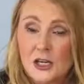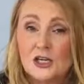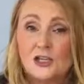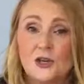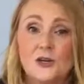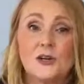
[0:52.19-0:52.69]

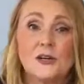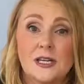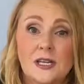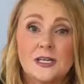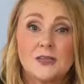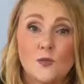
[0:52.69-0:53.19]
So there
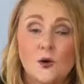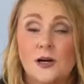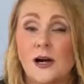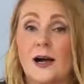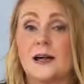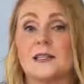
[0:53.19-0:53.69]
is more
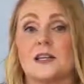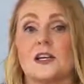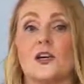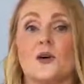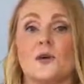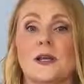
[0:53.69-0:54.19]
costs that
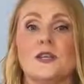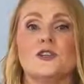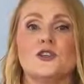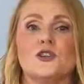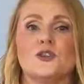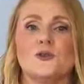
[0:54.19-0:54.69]
go
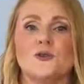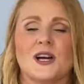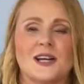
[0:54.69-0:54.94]
into